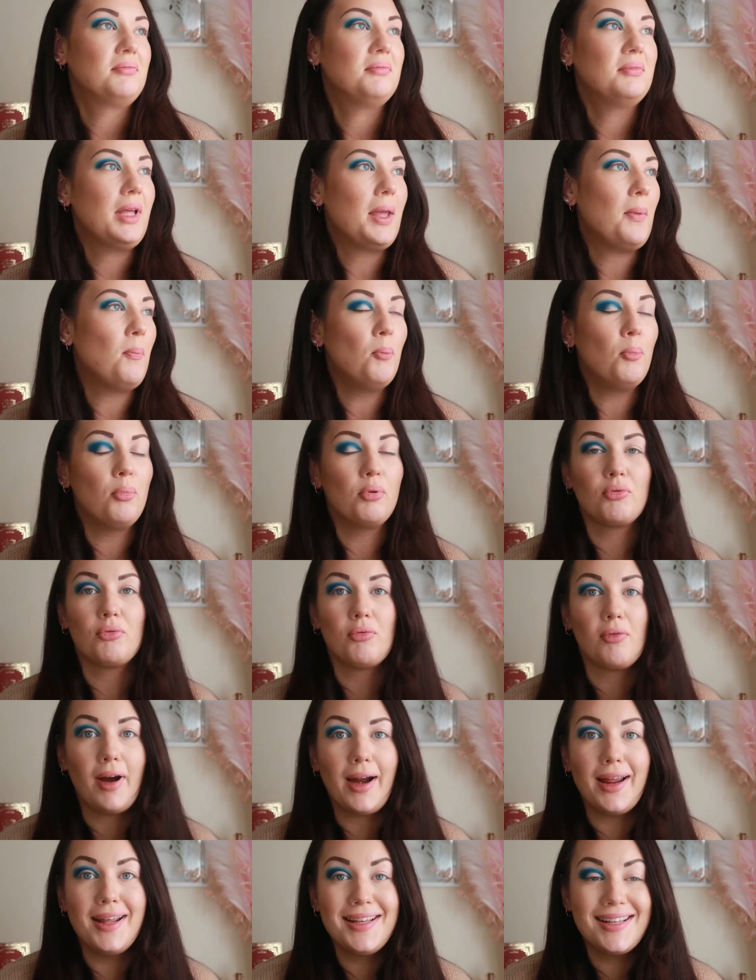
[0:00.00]

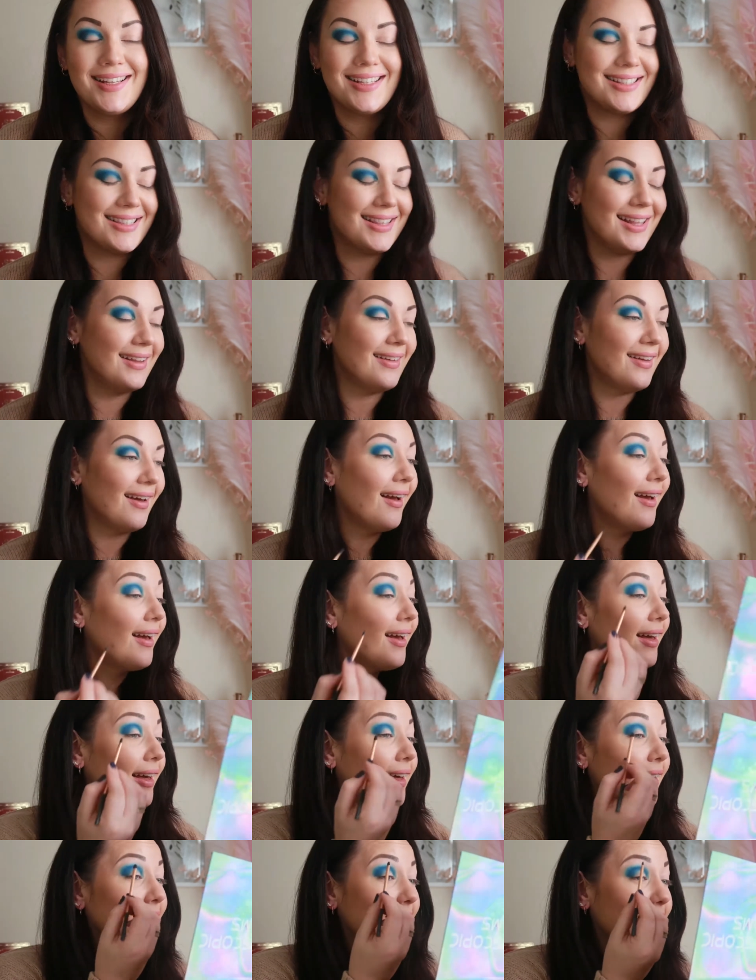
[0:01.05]
embrace the
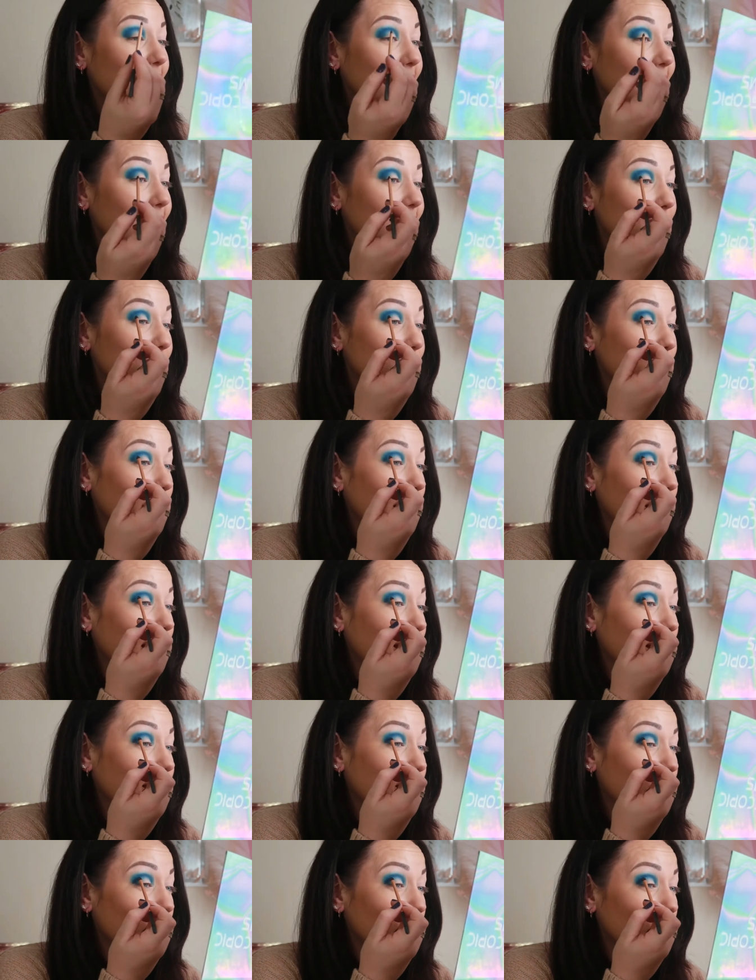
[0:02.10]
being
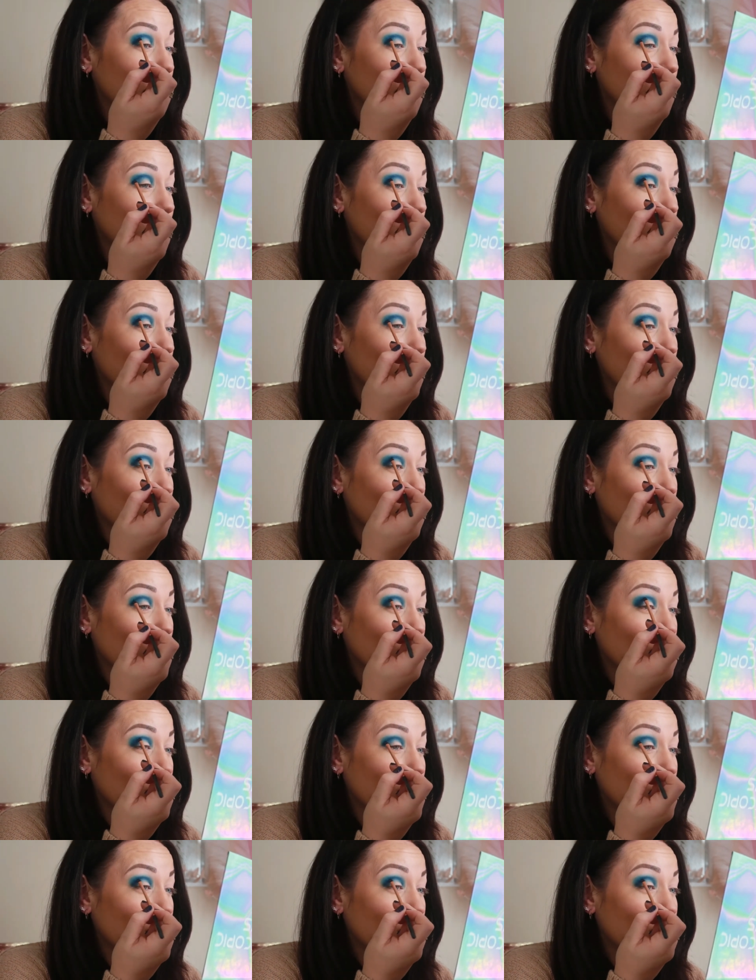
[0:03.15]
indoors a lot more.